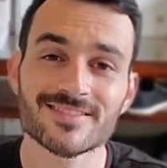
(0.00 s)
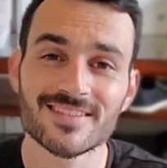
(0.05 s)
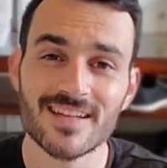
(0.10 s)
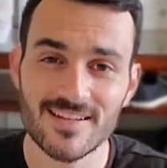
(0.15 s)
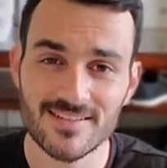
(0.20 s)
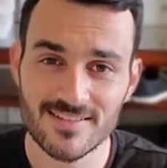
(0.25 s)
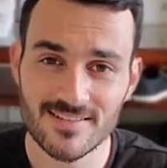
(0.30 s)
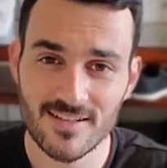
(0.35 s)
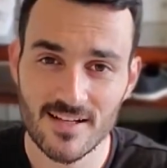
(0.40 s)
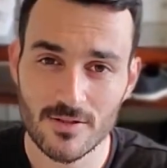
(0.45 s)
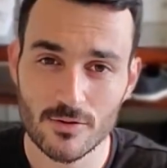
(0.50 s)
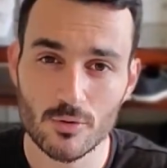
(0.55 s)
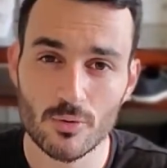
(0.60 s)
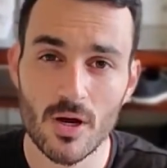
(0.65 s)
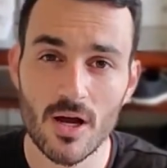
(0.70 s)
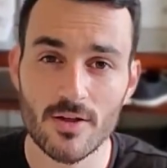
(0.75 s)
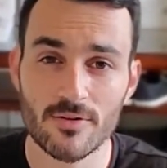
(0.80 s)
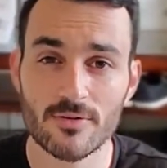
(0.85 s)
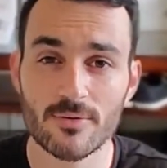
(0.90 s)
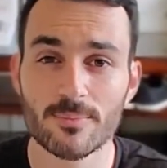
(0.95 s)
Tesla to
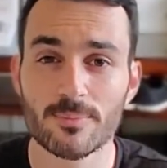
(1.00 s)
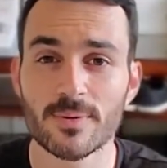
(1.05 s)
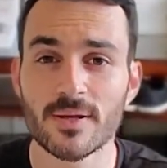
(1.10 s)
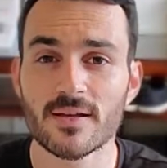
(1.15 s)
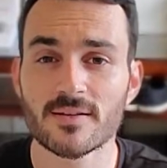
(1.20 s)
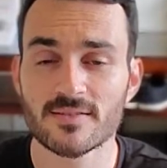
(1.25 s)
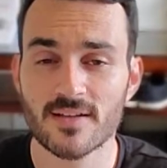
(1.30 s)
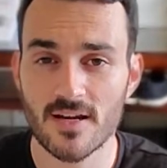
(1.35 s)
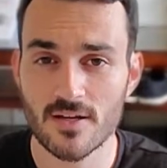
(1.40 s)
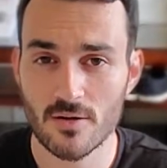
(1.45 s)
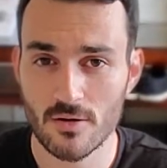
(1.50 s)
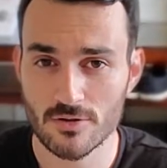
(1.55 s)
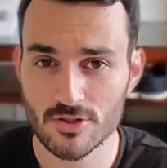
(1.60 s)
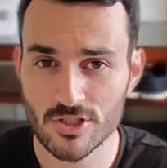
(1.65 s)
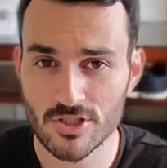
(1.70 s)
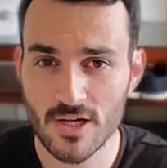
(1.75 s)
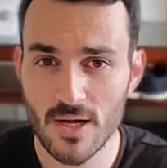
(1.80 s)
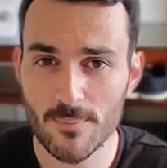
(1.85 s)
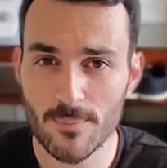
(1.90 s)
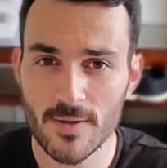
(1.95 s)
other big
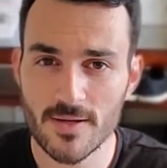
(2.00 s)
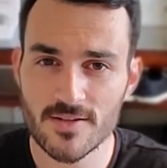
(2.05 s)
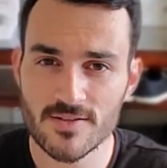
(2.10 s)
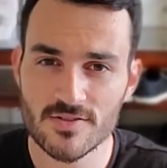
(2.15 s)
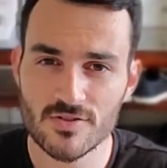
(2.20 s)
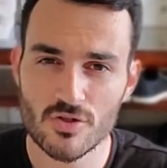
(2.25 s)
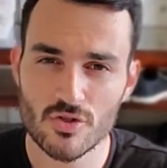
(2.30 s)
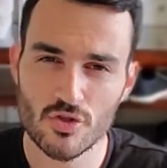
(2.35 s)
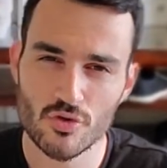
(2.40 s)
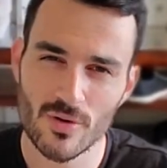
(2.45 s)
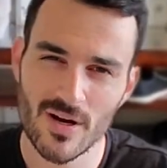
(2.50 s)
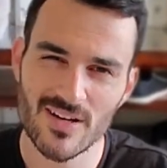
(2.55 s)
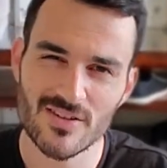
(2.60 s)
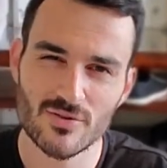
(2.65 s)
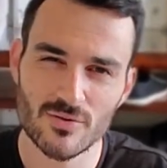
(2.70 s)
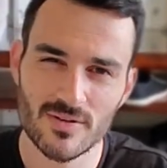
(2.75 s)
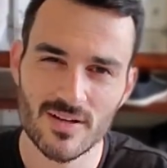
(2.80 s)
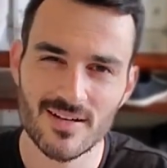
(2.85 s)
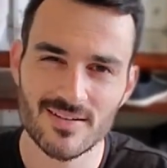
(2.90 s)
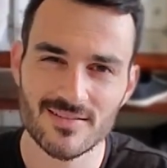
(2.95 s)
technology companies to try
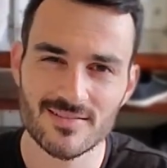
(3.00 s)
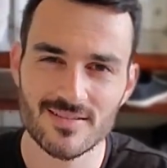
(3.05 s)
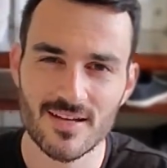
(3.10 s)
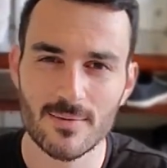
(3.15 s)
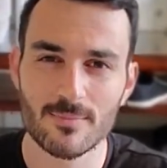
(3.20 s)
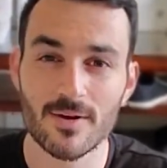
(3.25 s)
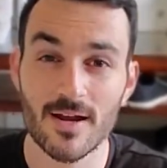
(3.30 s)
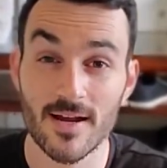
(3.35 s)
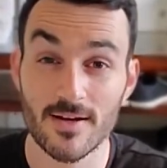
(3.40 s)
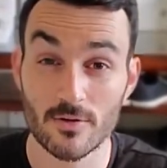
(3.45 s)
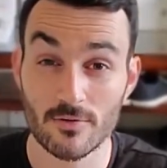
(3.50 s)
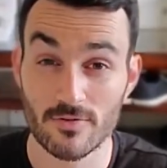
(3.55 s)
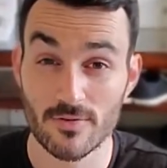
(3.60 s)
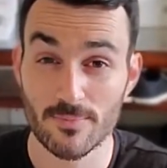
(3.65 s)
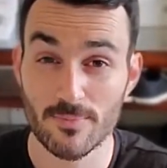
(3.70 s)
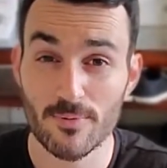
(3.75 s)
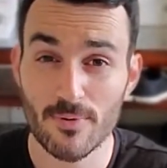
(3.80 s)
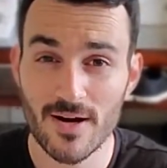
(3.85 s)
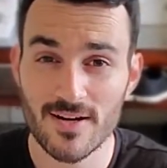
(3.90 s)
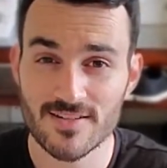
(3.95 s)
to get some kind of a
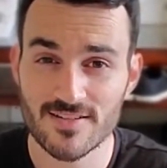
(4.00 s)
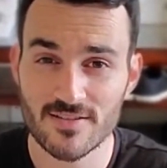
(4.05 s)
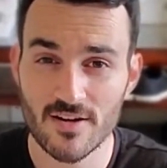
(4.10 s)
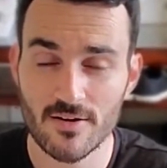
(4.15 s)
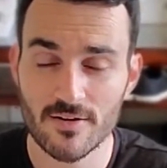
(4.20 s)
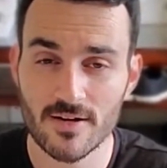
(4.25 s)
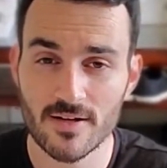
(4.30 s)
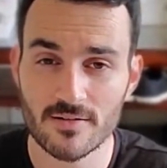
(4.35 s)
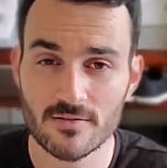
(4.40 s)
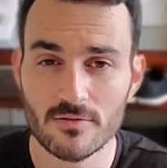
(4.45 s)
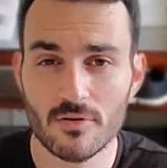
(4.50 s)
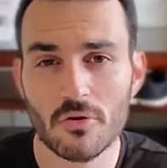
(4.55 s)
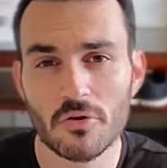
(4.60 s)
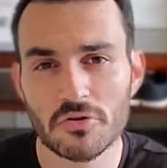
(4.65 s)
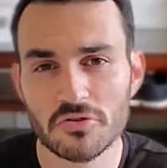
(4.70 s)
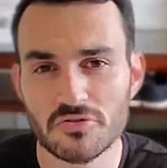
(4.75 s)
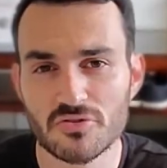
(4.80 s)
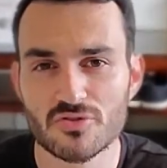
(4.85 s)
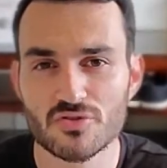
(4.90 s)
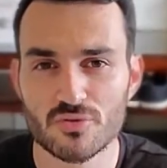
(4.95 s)
price target
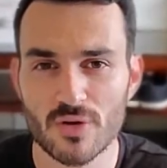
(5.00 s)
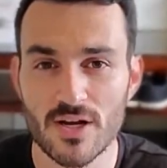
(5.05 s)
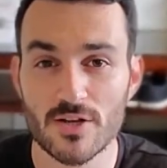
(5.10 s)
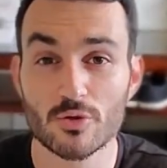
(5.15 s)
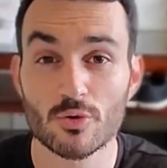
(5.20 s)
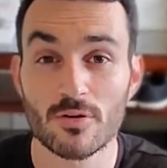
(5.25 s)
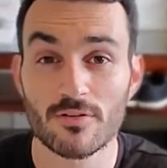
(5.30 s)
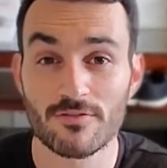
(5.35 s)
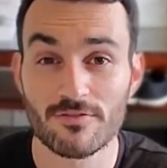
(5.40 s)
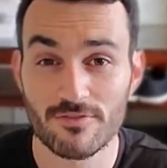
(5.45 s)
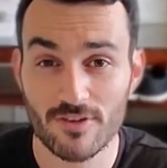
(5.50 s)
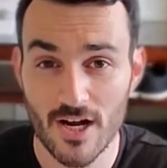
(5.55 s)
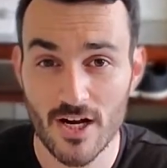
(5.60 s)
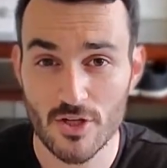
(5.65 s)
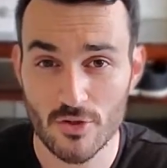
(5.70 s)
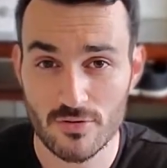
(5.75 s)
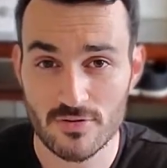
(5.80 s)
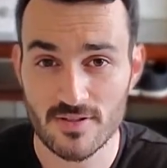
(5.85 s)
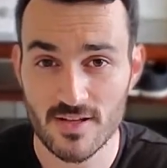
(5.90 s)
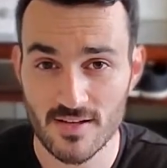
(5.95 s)
or to try to
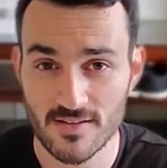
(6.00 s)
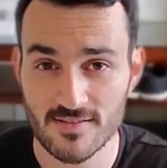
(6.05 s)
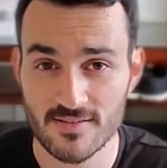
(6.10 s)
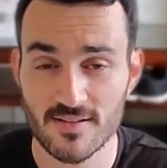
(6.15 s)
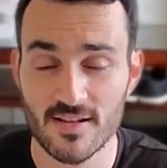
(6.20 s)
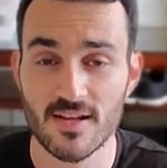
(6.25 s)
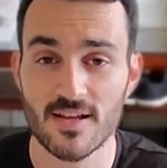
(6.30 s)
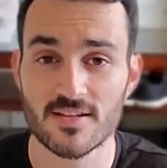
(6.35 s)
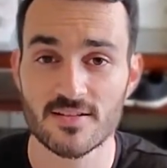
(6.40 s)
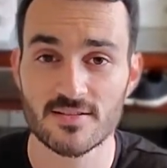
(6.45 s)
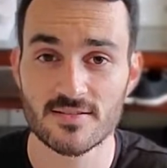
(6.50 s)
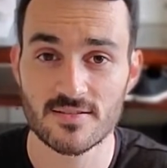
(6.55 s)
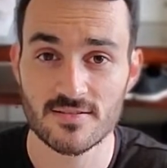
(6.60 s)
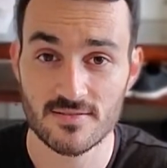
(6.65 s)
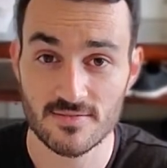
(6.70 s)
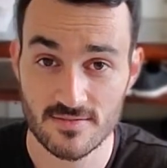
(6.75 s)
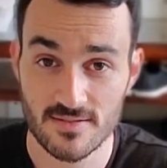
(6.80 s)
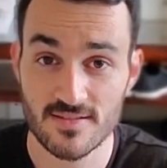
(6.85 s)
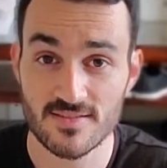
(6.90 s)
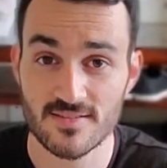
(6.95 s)
evaluate Tesla and
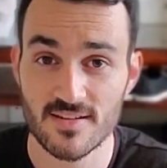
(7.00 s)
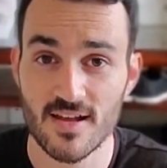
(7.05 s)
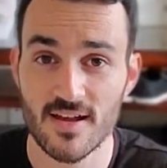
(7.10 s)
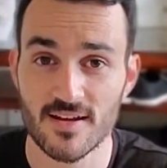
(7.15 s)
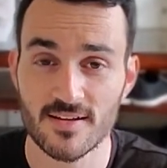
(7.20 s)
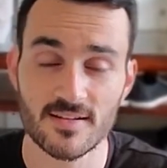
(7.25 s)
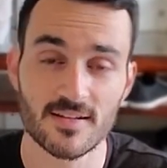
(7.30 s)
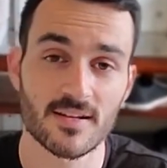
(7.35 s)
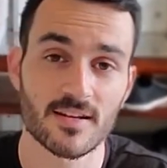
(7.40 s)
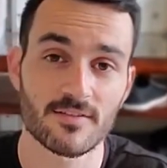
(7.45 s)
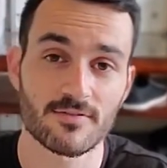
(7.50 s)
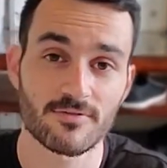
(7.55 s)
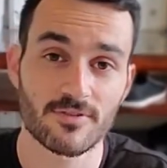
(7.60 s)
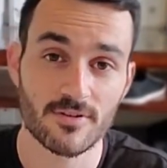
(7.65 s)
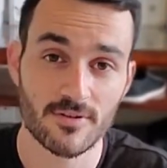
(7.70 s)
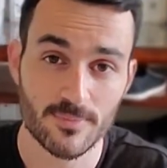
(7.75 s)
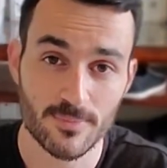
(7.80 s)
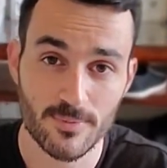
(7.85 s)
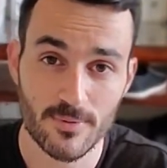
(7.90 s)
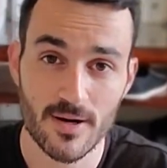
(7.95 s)
decide if
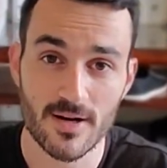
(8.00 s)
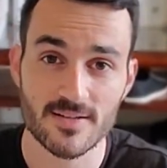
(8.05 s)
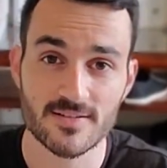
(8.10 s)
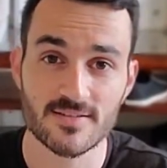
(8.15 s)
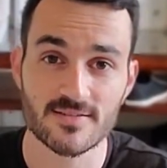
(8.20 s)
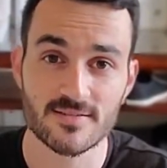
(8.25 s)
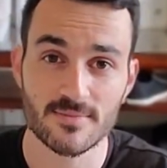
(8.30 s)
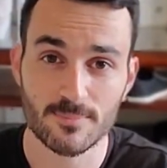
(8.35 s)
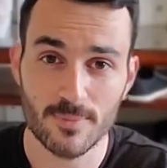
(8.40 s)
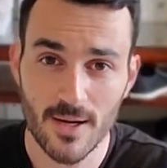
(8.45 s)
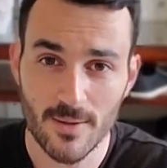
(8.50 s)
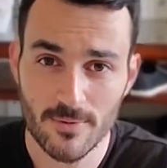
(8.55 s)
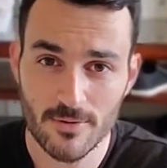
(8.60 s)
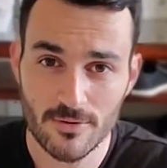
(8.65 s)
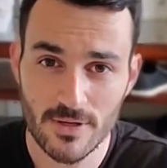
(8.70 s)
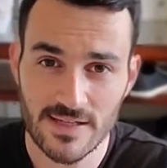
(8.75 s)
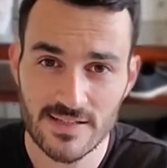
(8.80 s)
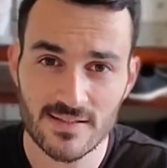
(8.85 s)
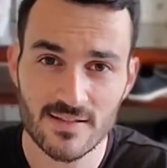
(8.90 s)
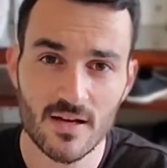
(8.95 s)
her price is a bubble
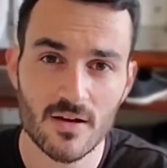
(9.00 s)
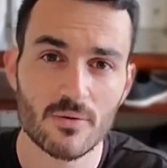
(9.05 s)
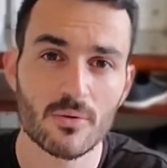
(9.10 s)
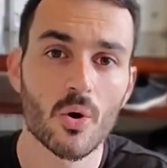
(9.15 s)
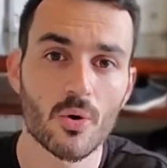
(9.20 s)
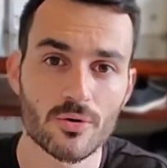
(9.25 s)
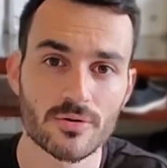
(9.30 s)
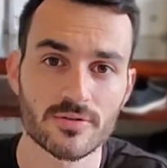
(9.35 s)
right now or